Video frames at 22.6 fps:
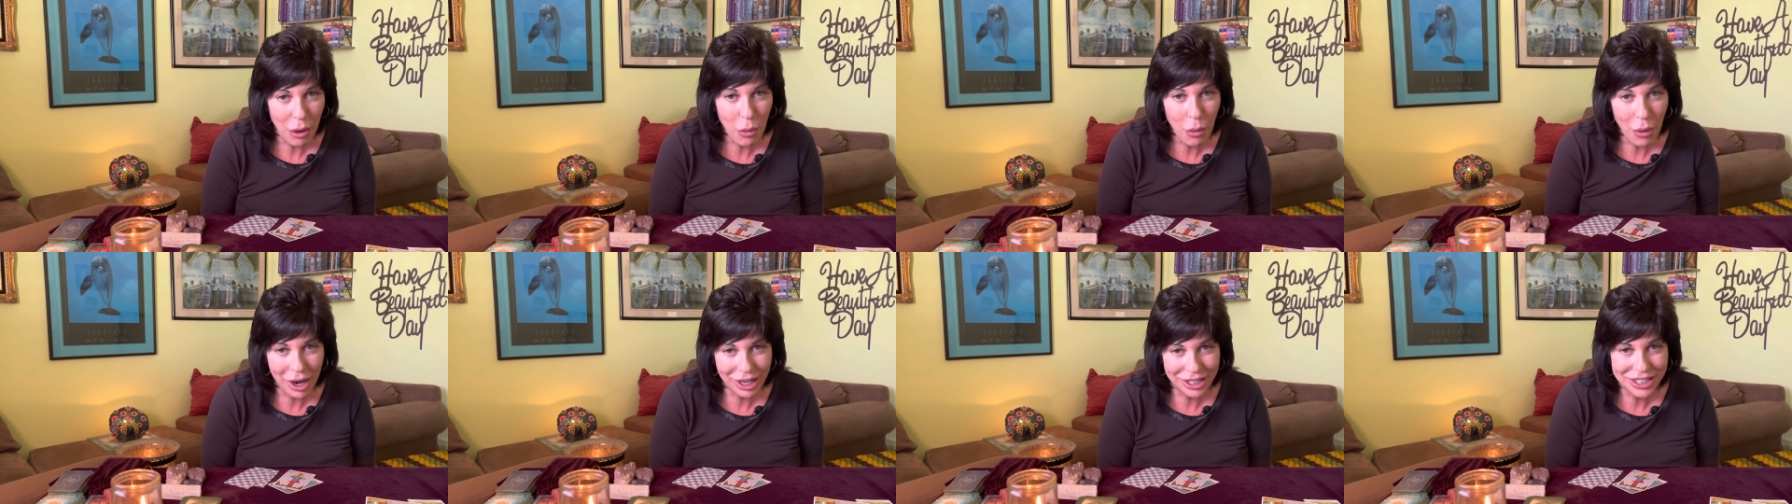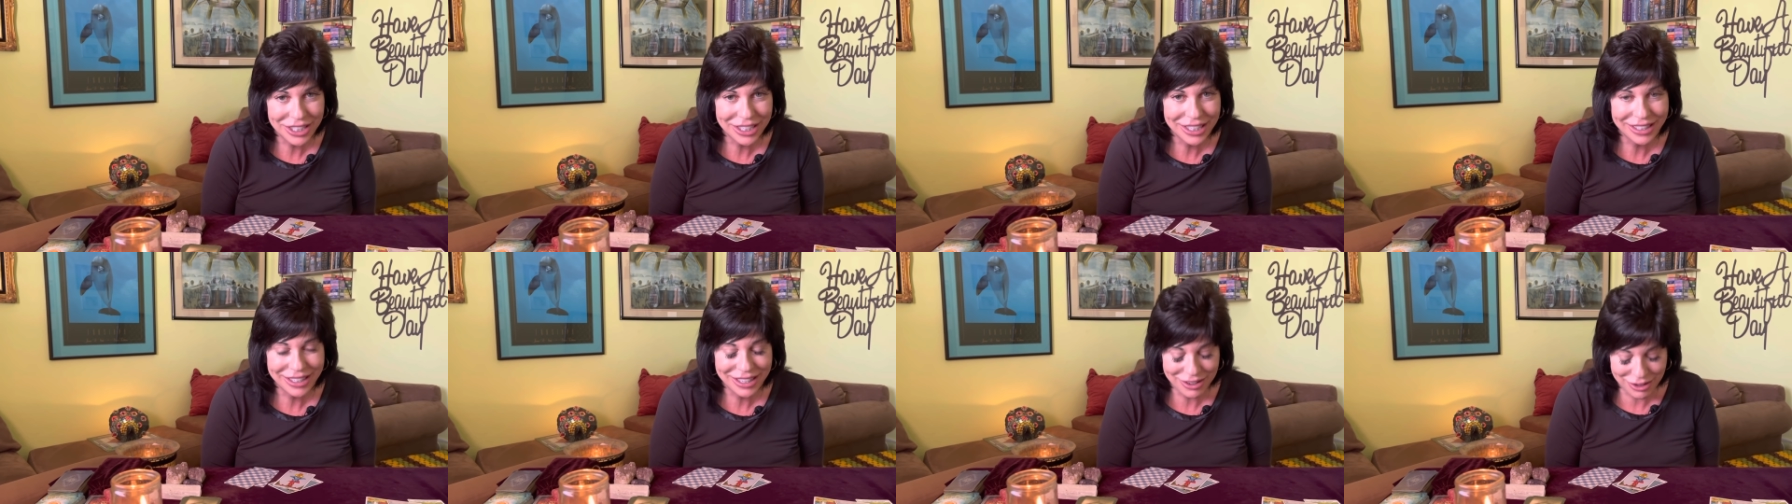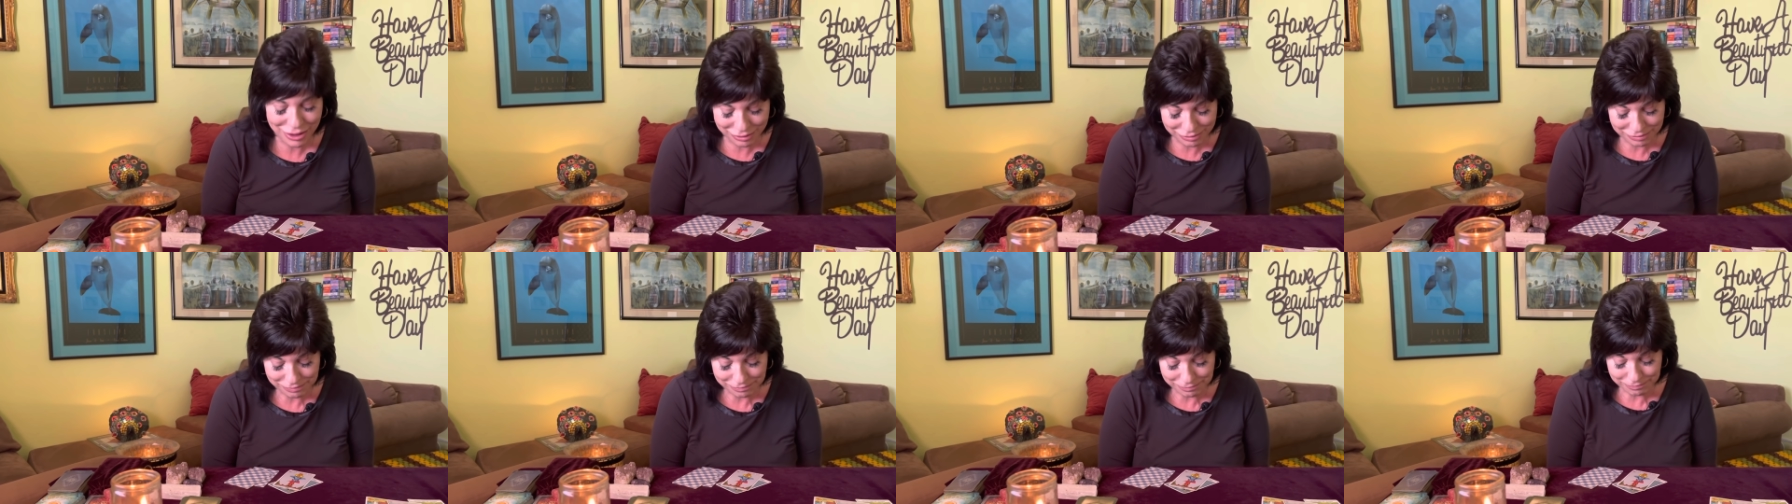watching
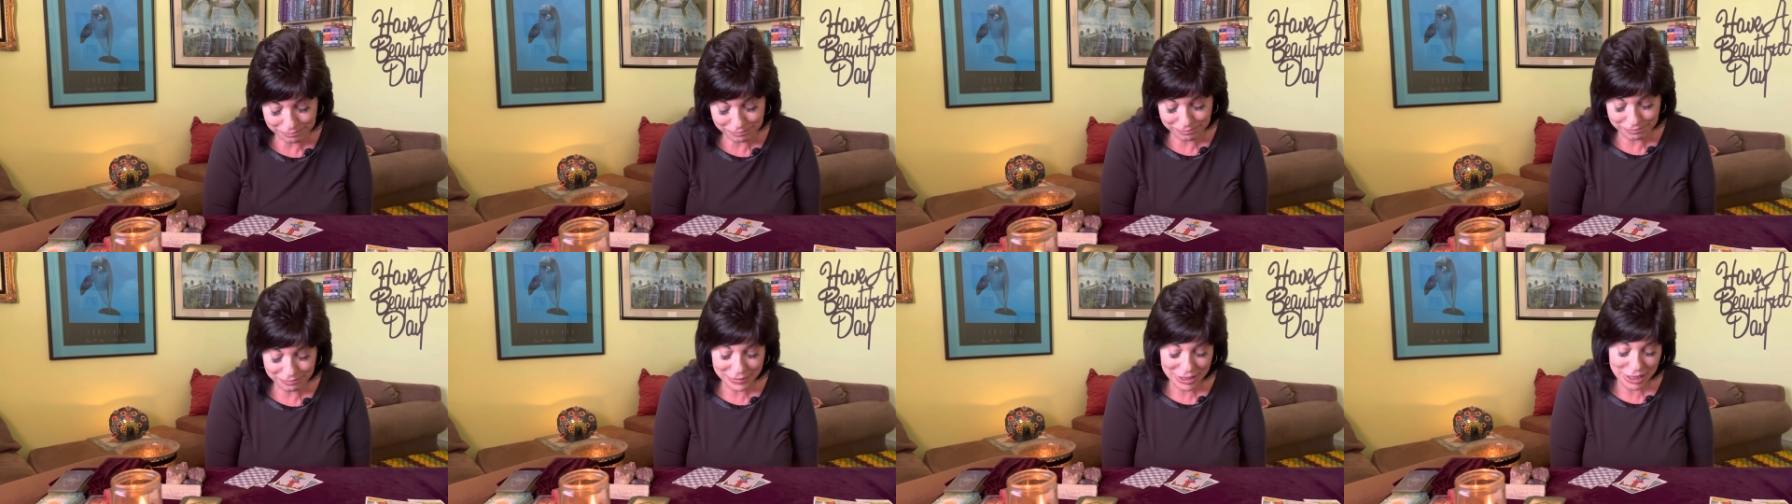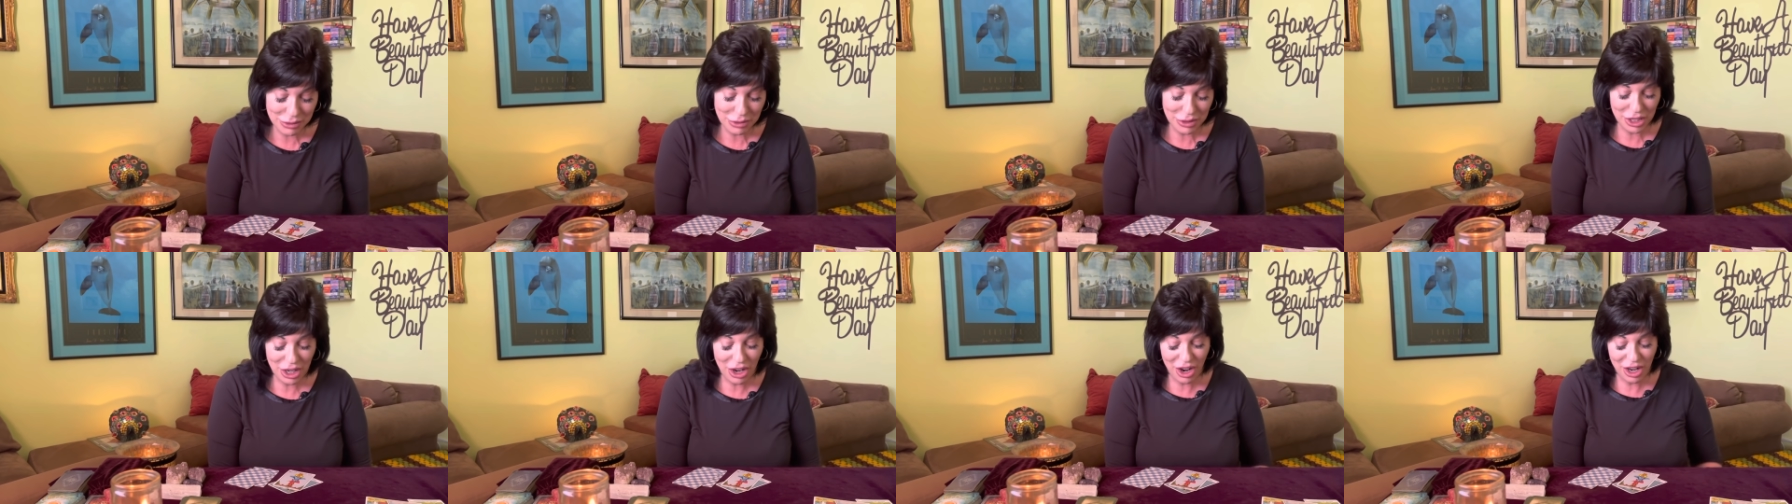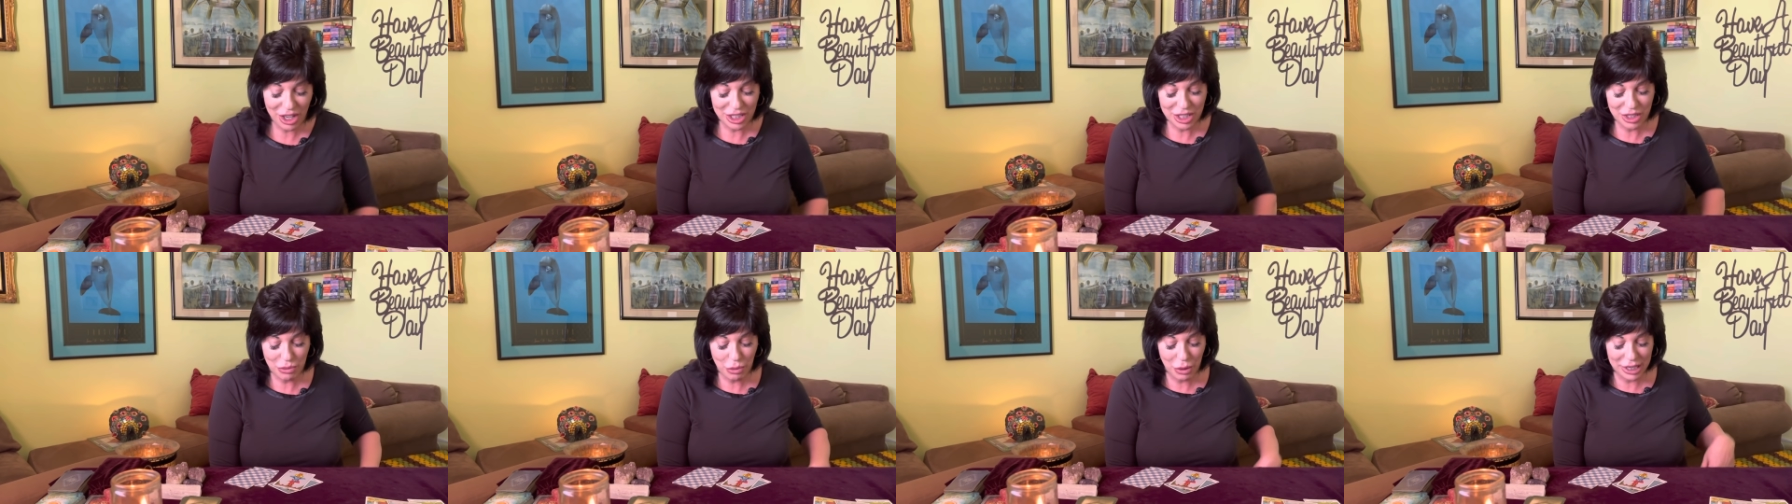you. Hmm, see what the
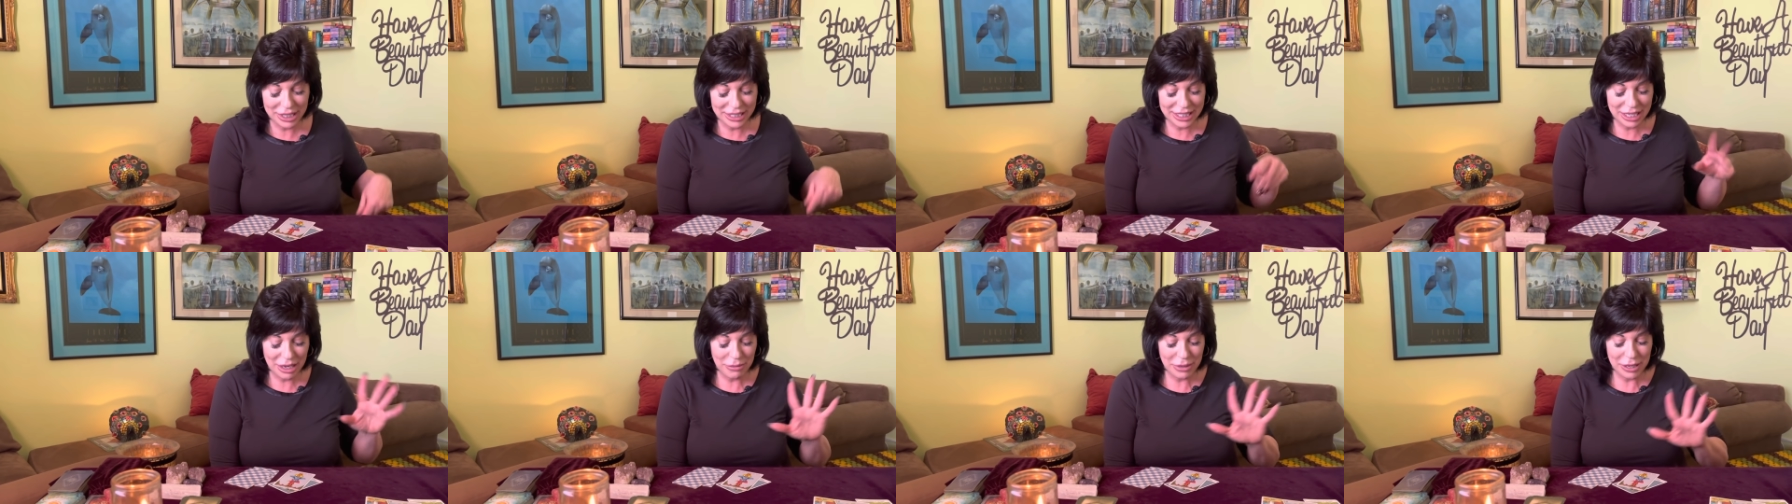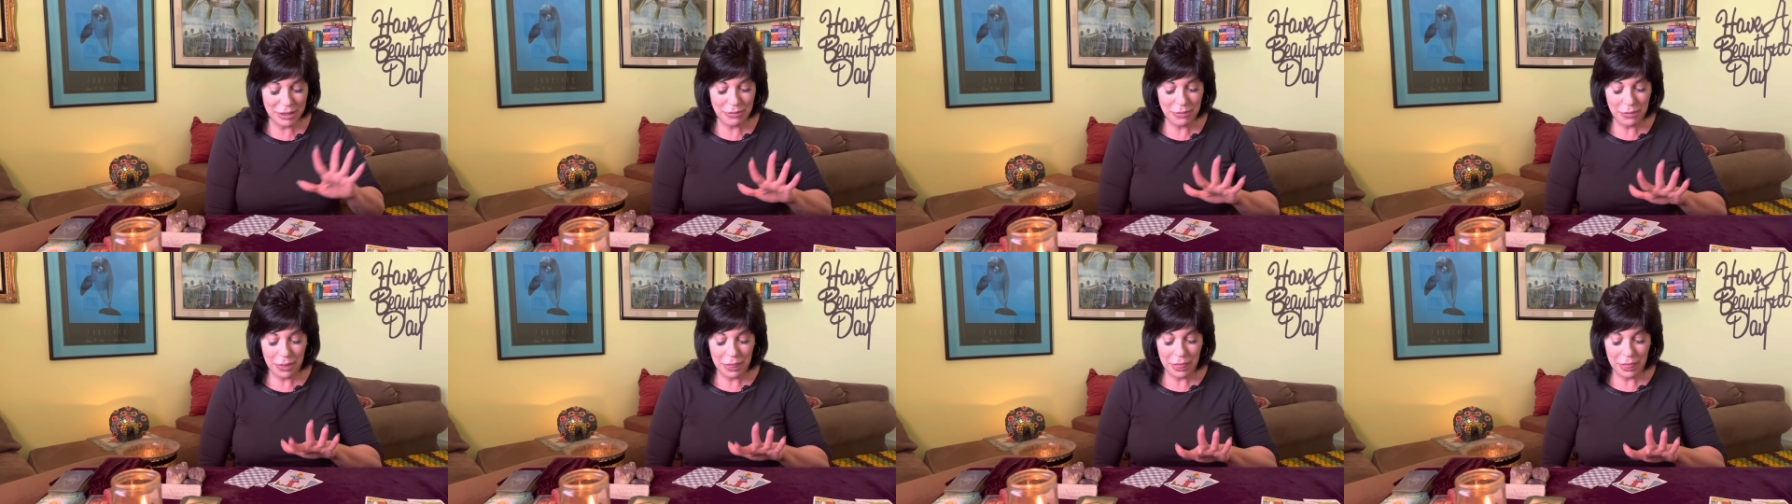cards want to tell me.